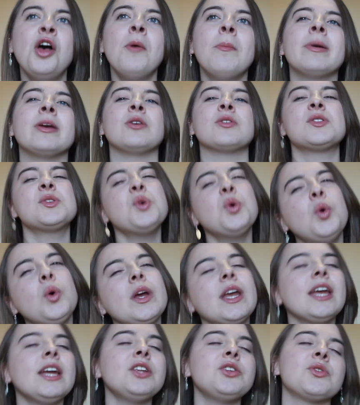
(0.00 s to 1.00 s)
but you're
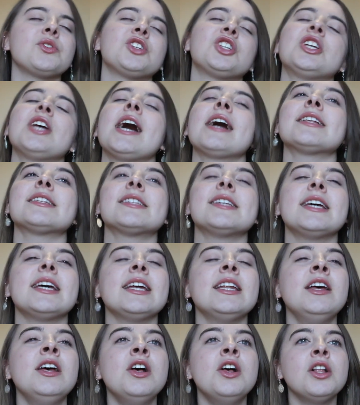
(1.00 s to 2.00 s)
talking, you're
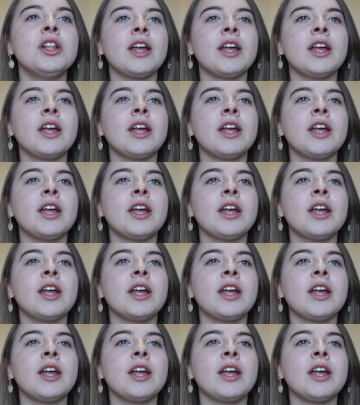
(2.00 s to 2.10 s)
chatting,